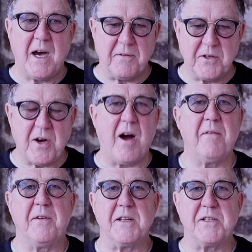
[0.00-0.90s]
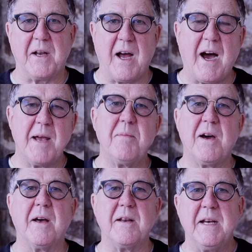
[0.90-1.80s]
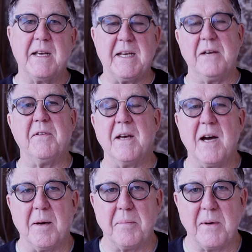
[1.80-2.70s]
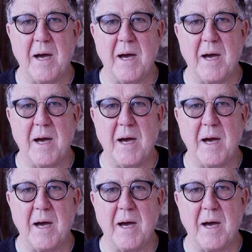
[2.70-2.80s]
of confidence confidence that I'm not giving up.